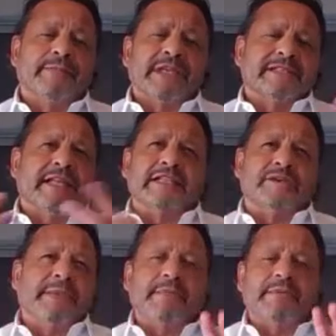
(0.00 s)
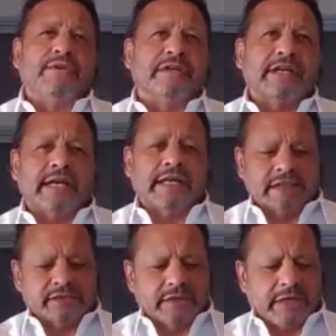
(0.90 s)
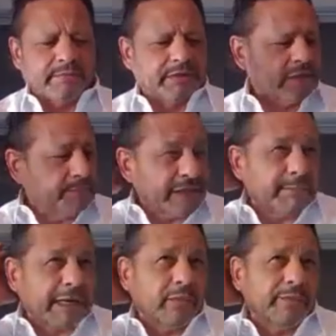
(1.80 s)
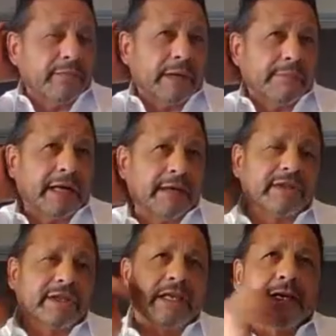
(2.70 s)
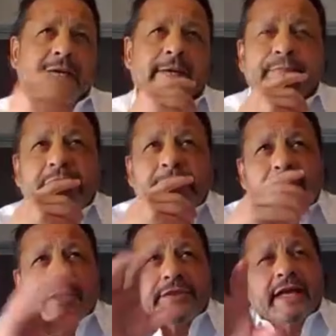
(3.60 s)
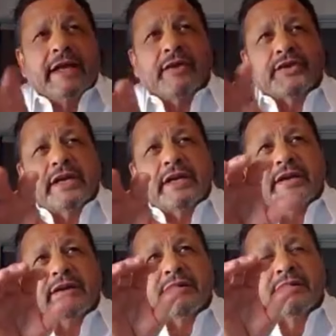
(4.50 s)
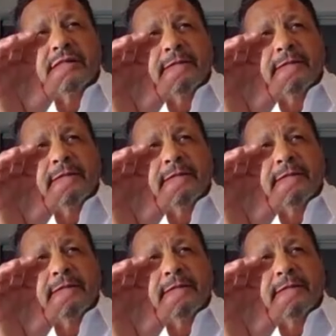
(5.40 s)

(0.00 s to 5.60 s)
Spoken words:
Stan, so maybe you could kind of describe a little bit about the healthcare